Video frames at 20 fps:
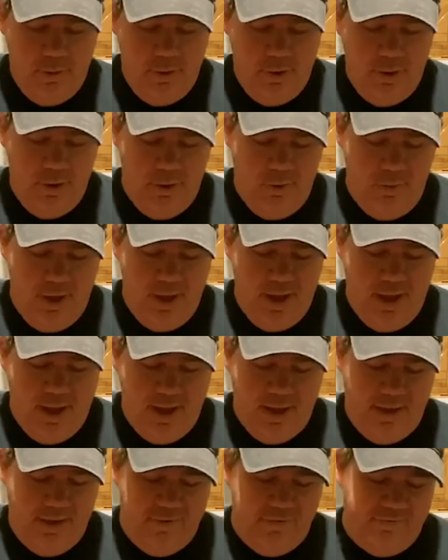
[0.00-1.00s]
here we
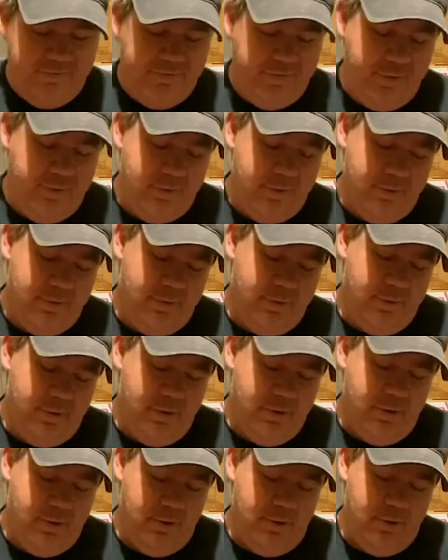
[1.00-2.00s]
have
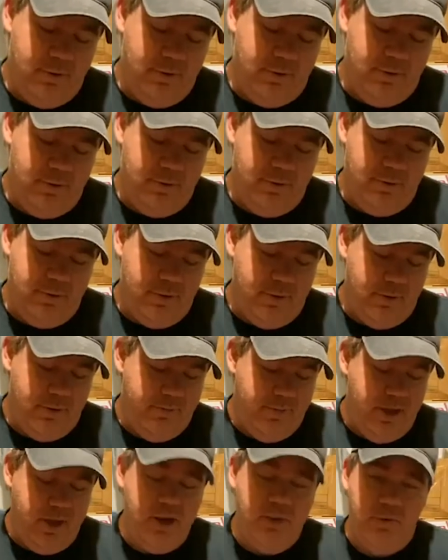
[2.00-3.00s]
a
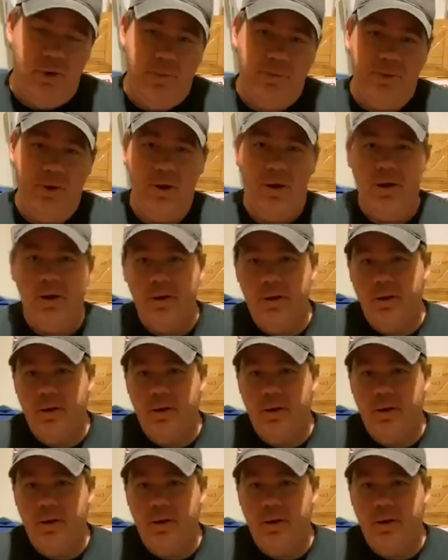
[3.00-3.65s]
mini ripper